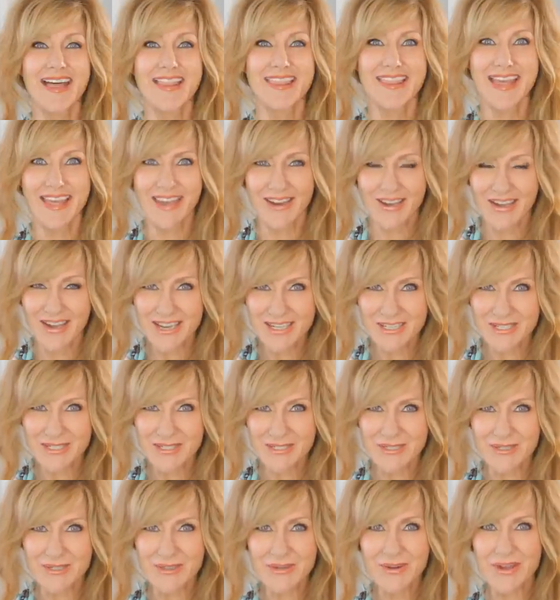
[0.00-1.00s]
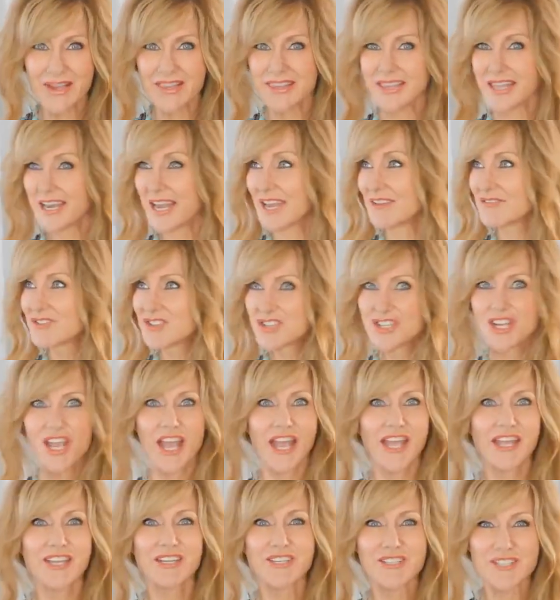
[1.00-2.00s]
that I do that have
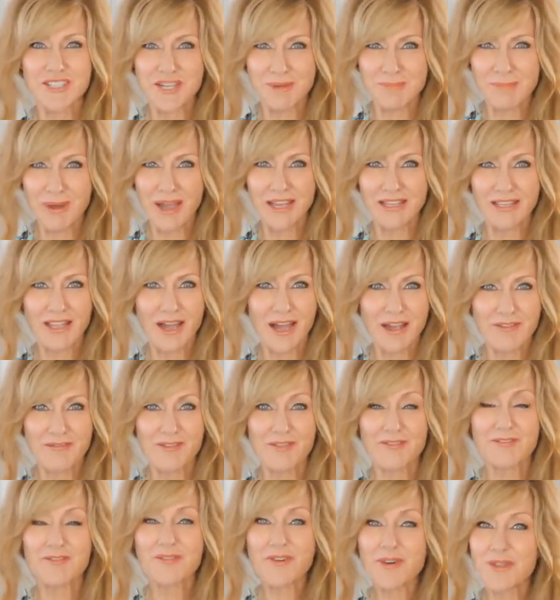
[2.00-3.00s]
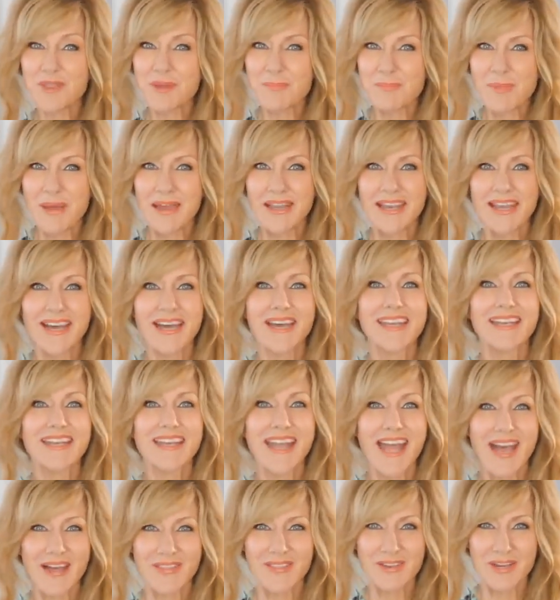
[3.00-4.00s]
changed my life for the better
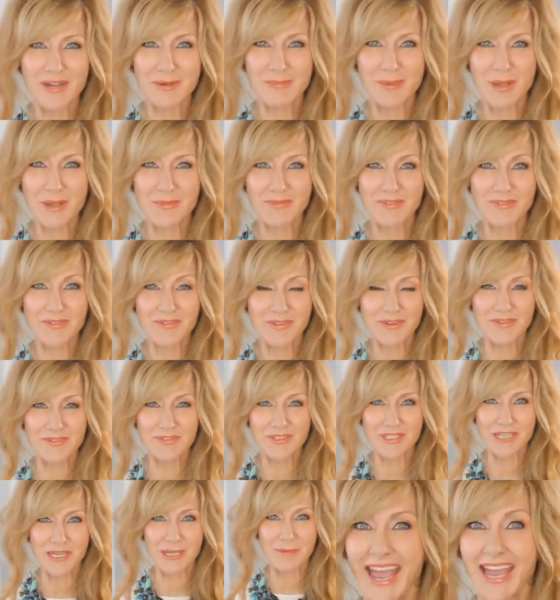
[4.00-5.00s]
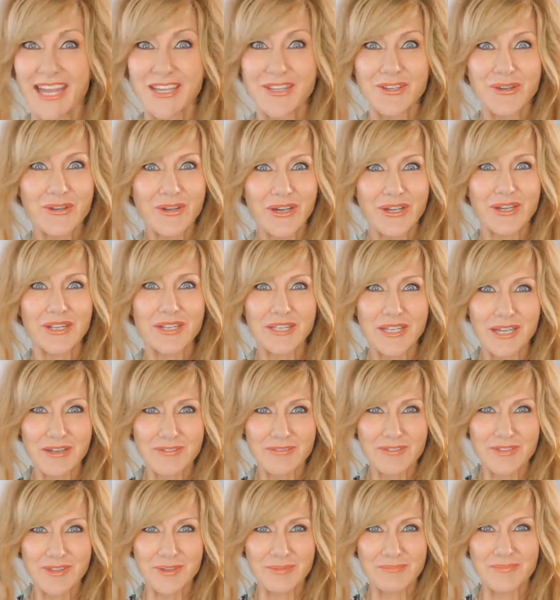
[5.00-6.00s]
now that I'm over 50, and you're going to
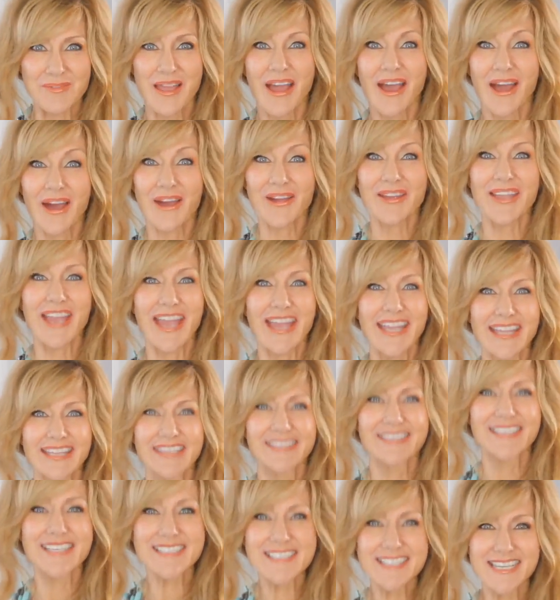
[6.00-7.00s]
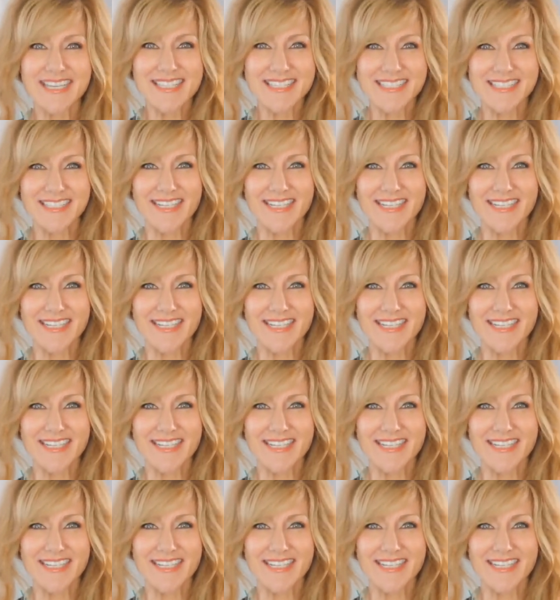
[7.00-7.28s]
love them. Okay, let's get